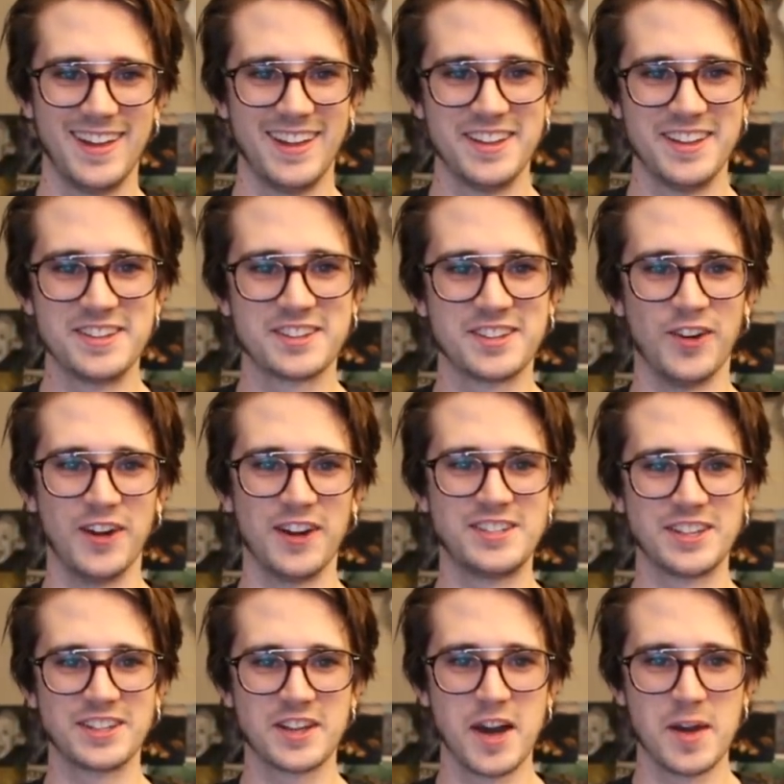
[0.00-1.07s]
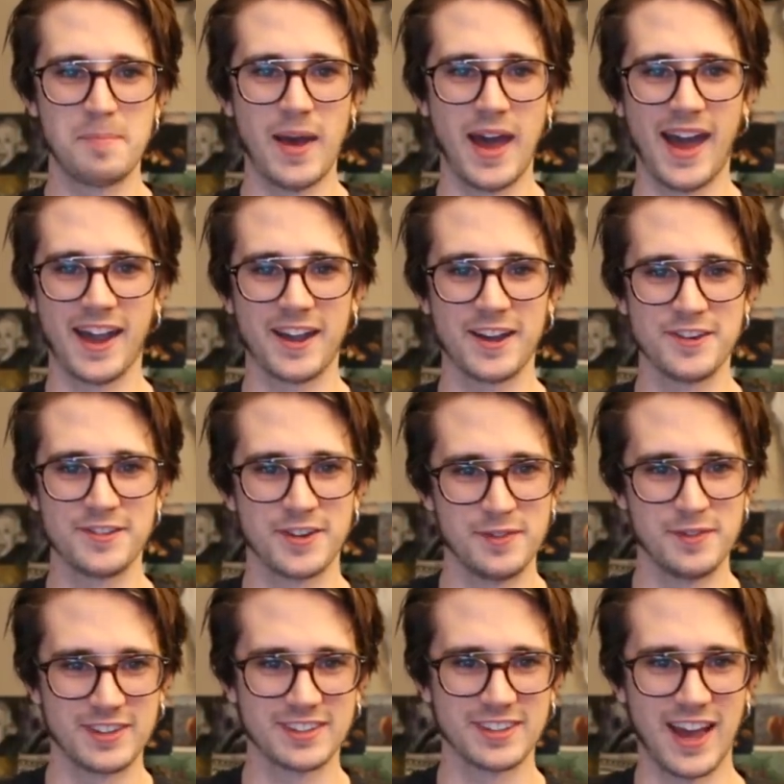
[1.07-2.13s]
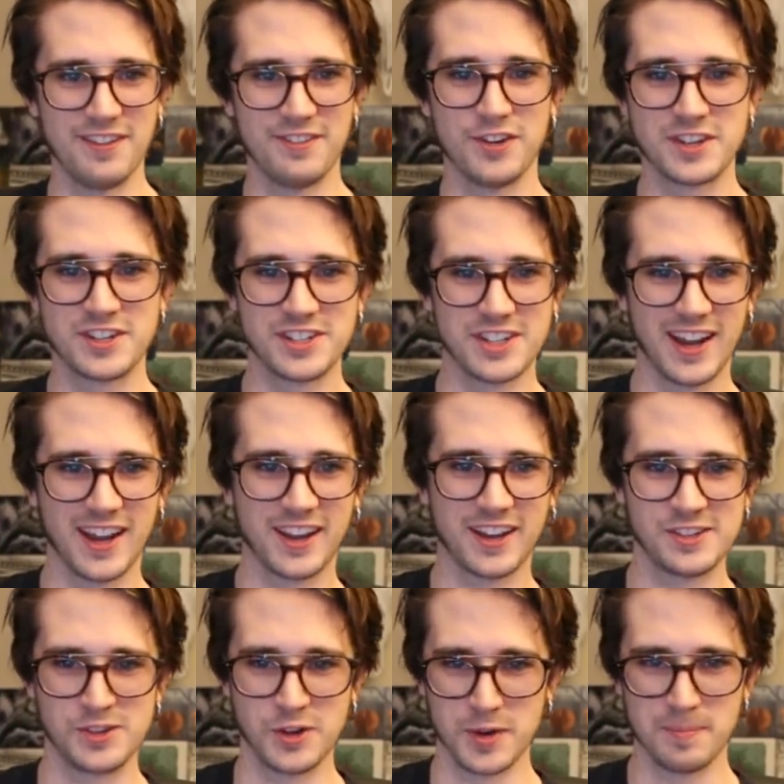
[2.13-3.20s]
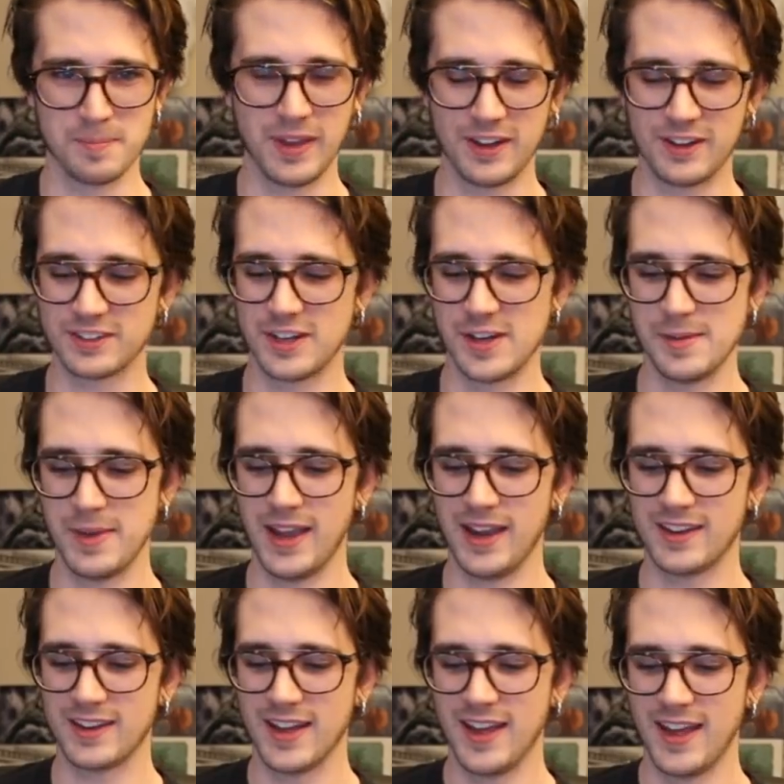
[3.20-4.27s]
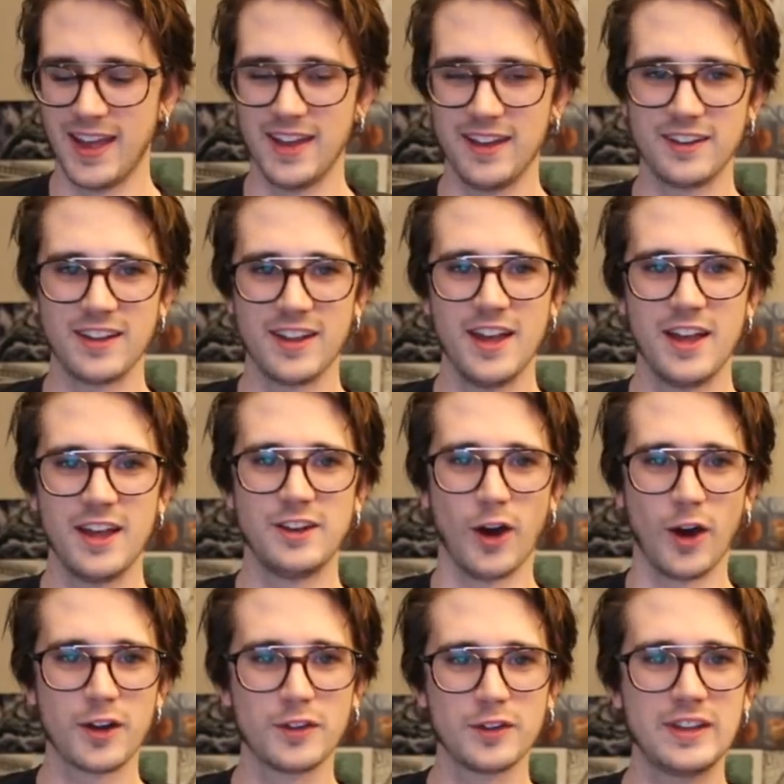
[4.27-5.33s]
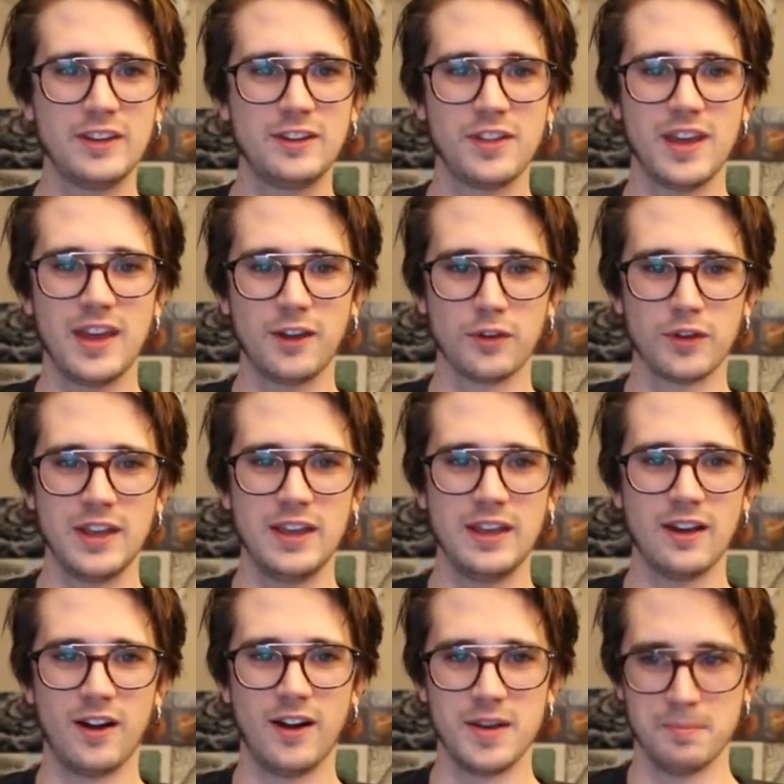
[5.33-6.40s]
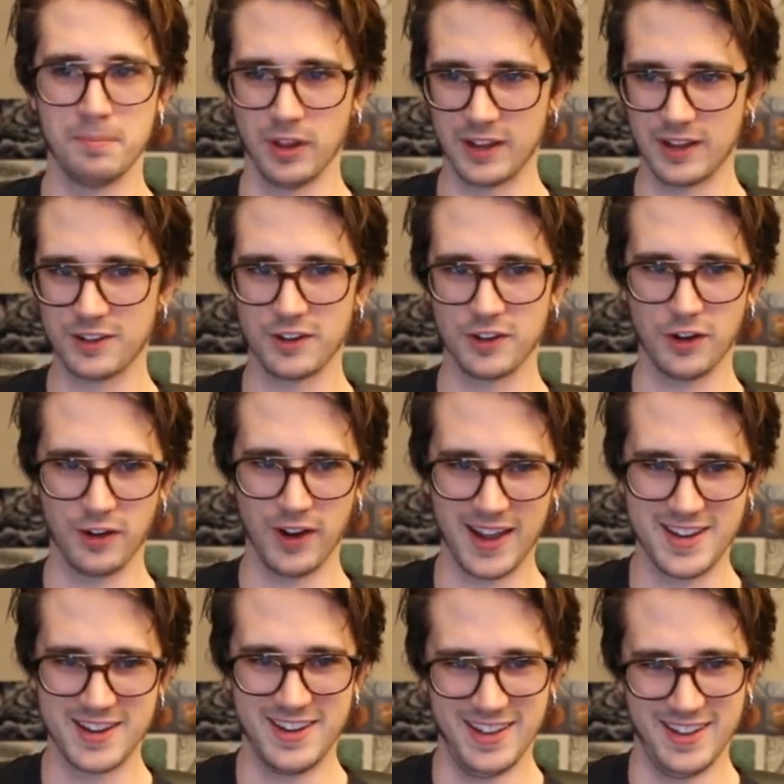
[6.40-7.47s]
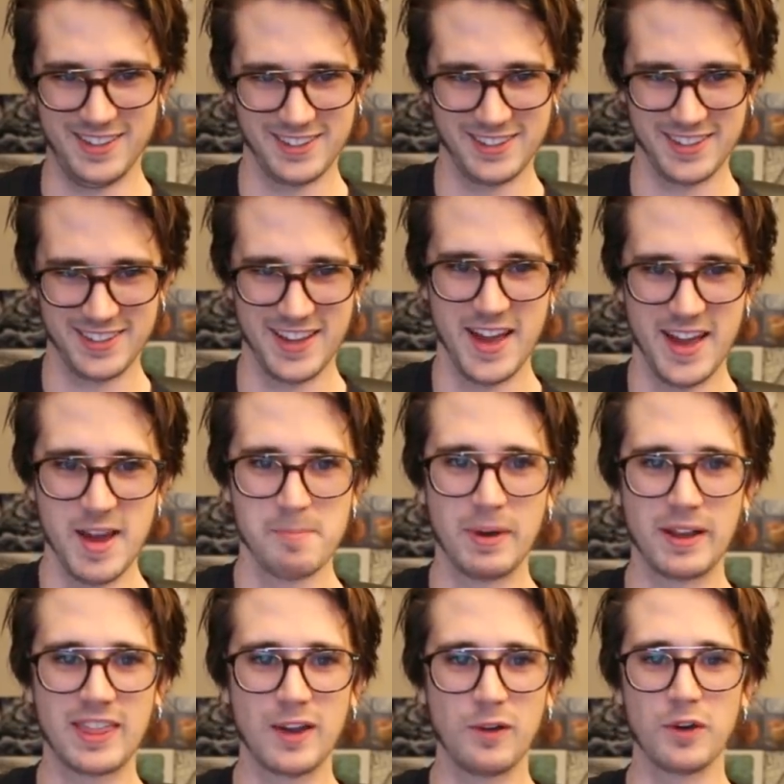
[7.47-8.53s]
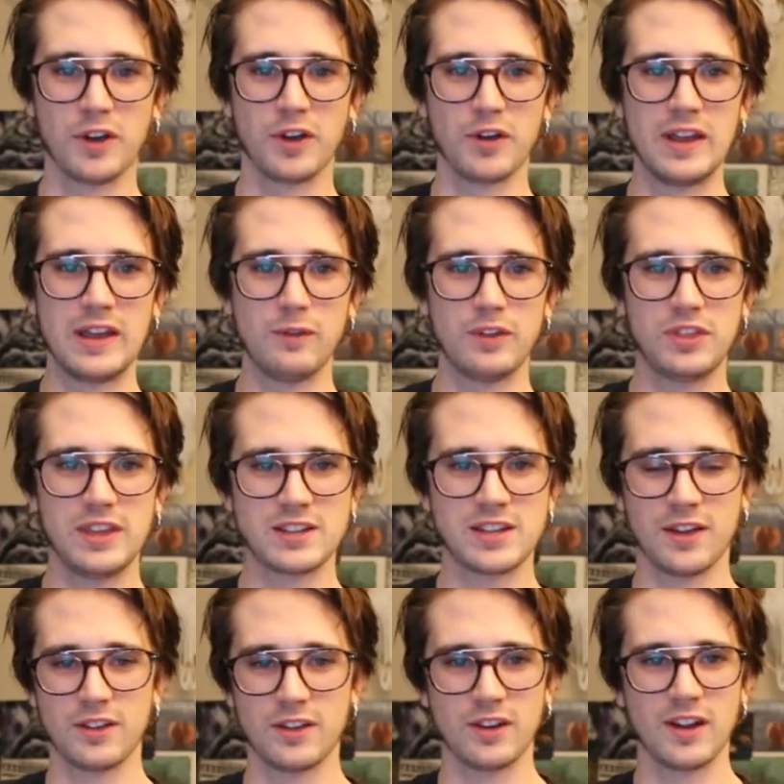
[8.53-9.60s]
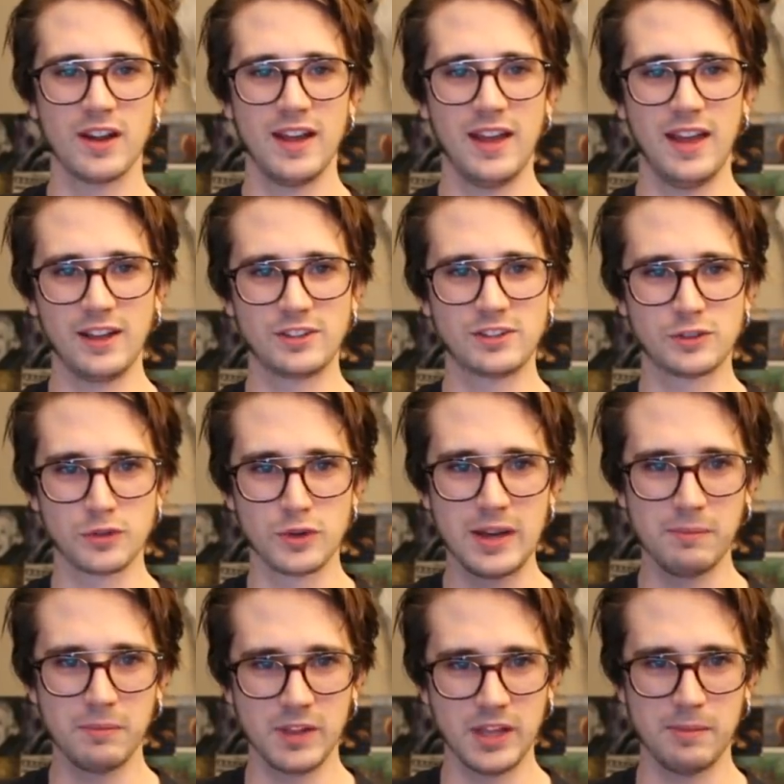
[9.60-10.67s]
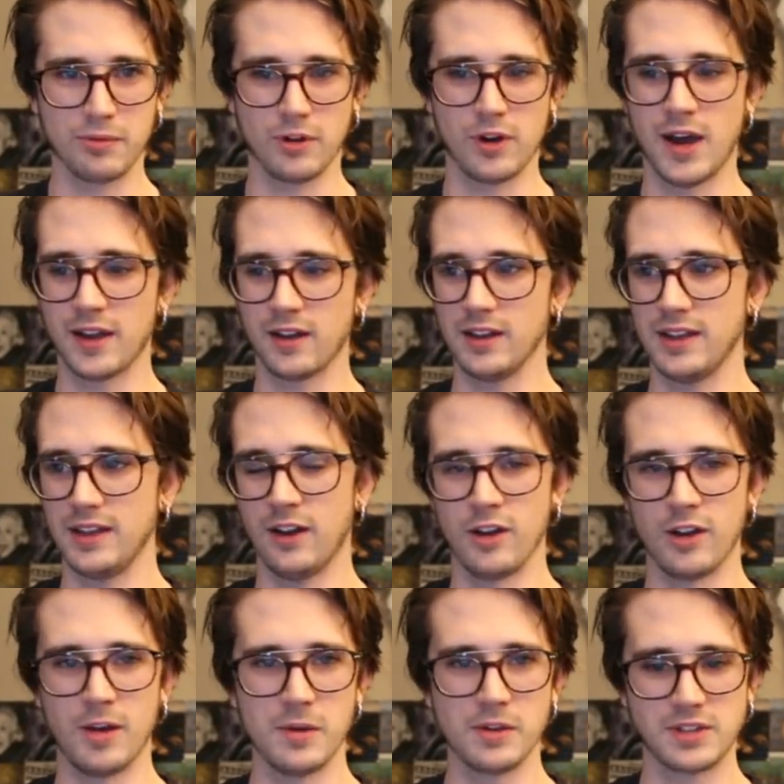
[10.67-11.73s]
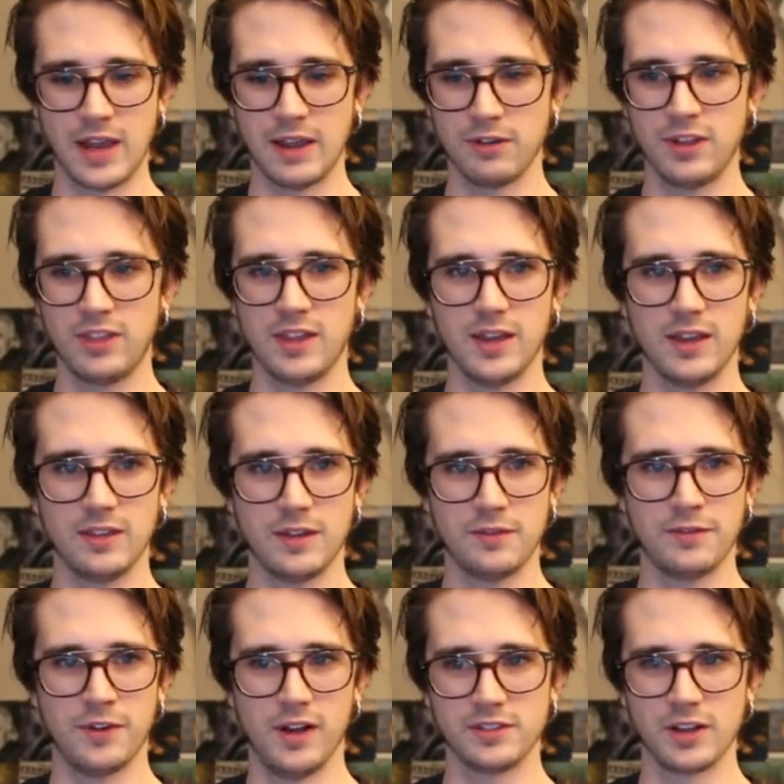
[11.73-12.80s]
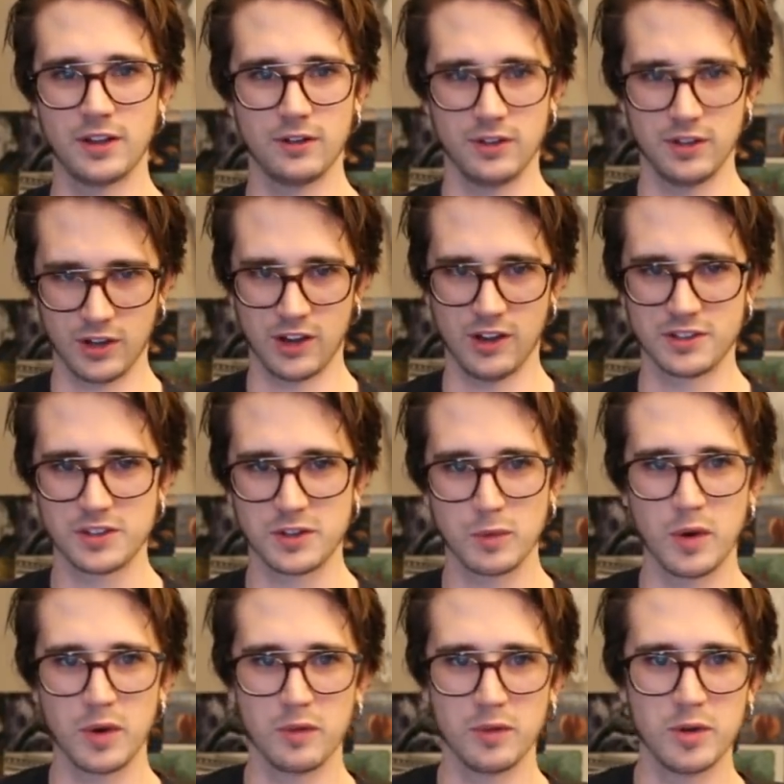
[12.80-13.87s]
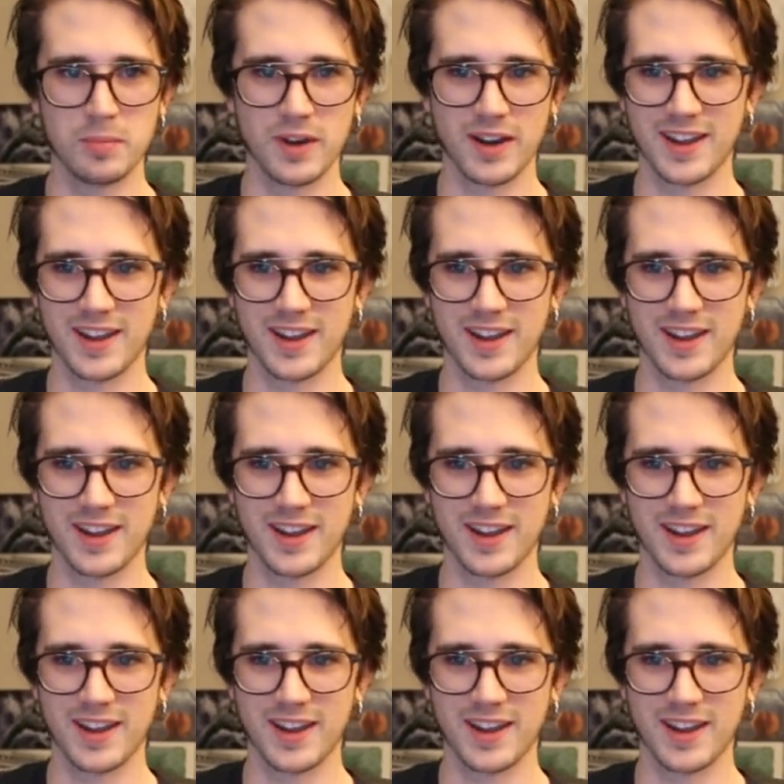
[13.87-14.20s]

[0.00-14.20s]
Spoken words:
So I just got back from the Slavoj Zizek Jordan Peterson debate, and not only do they agree on political correctness, but they were agreeing with each other extremely broadly on almost everything that falls under the culture war rubric.